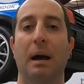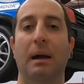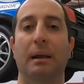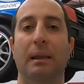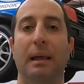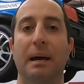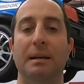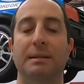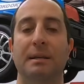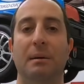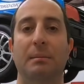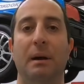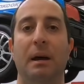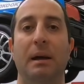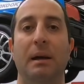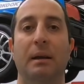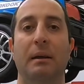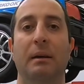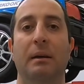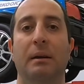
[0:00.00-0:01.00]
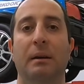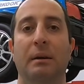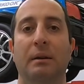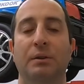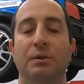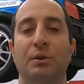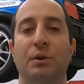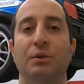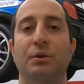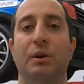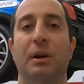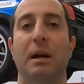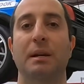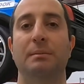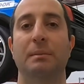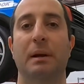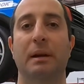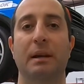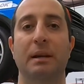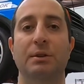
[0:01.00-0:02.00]
Last time I showed you guys
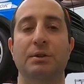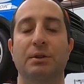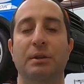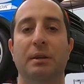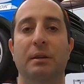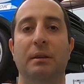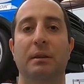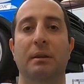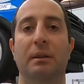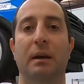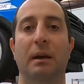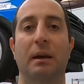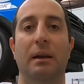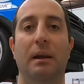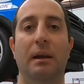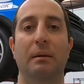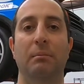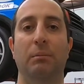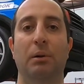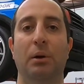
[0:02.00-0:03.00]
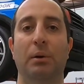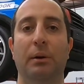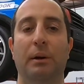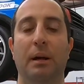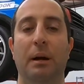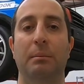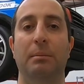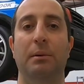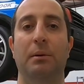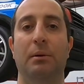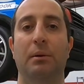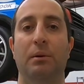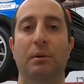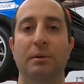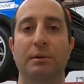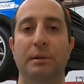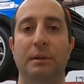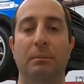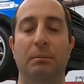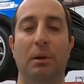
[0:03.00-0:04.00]
my engine that had blown a couple of
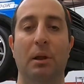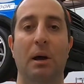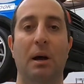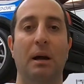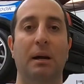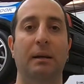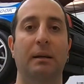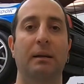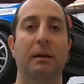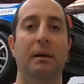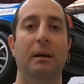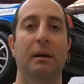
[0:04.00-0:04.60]
holes in the block.